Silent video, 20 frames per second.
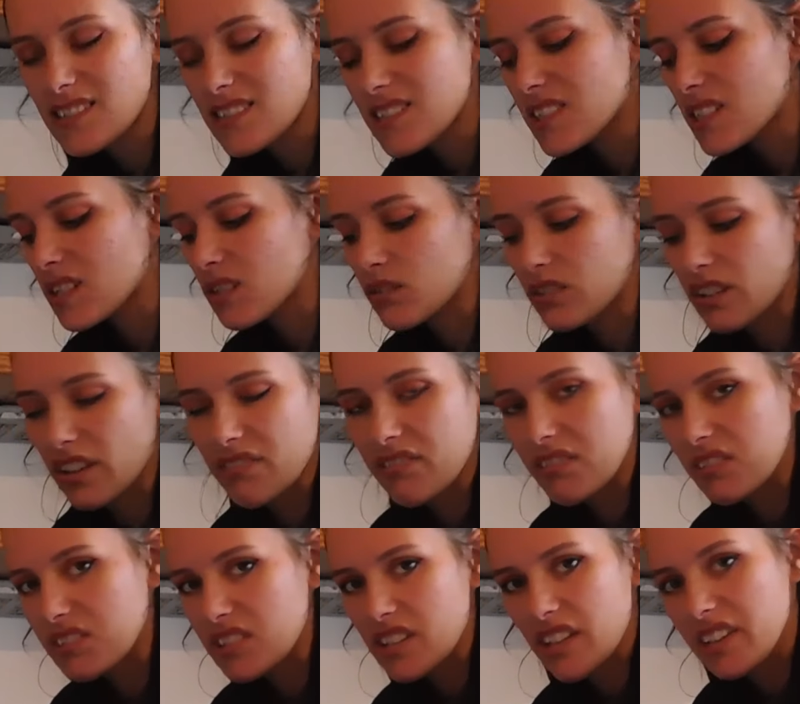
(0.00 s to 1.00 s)
so
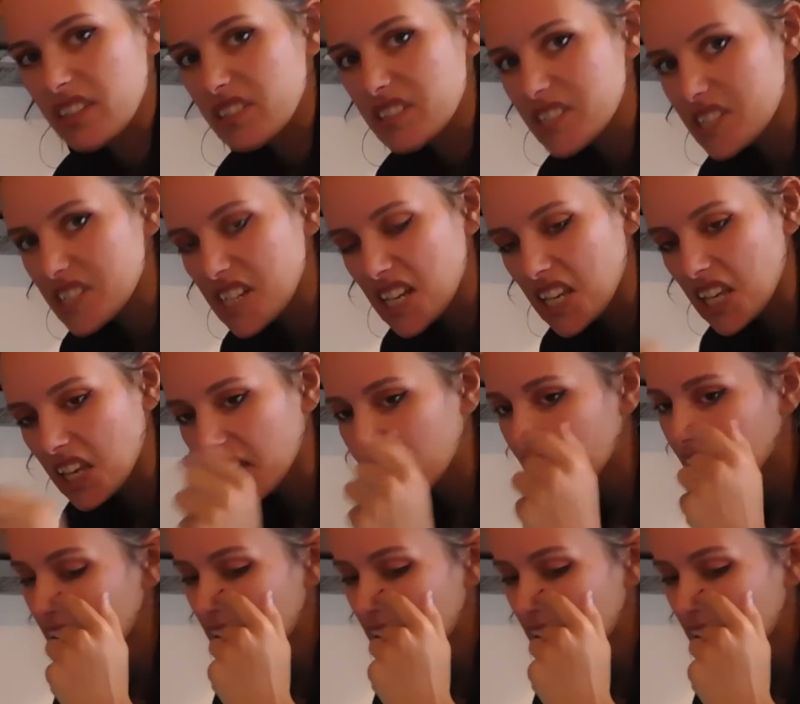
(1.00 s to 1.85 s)
nothing's like sticking.